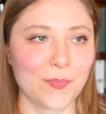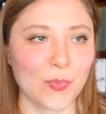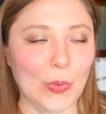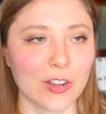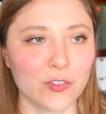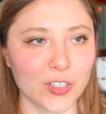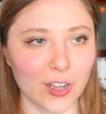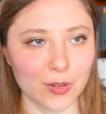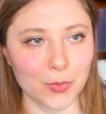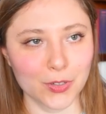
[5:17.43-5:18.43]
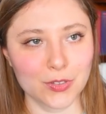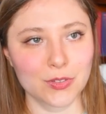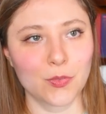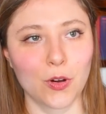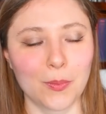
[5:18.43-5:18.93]
when I vlog books
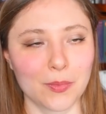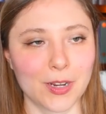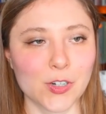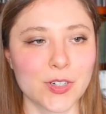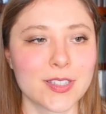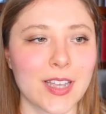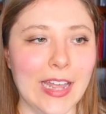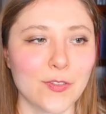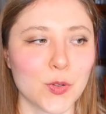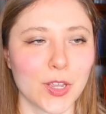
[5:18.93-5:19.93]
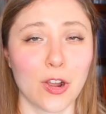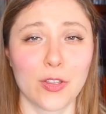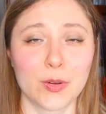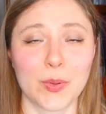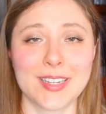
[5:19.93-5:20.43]
for my patrons, kind of doing it
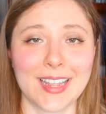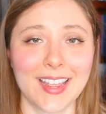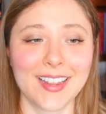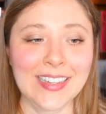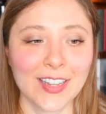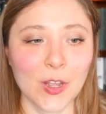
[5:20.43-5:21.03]
all in one day,